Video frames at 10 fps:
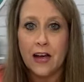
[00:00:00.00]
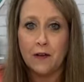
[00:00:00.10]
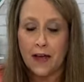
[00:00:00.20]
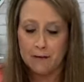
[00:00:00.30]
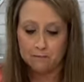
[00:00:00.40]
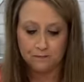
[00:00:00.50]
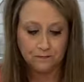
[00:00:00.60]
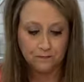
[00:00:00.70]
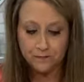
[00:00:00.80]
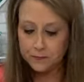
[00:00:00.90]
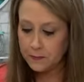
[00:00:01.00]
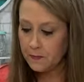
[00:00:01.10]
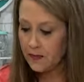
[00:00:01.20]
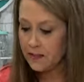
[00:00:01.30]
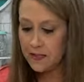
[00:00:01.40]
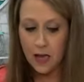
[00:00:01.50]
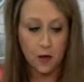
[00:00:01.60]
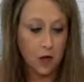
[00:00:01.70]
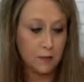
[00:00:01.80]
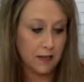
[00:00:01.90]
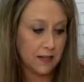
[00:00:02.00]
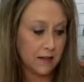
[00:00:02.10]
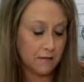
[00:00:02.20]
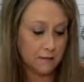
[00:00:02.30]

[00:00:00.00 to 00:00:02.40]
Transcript: Okay, so I'm gonna,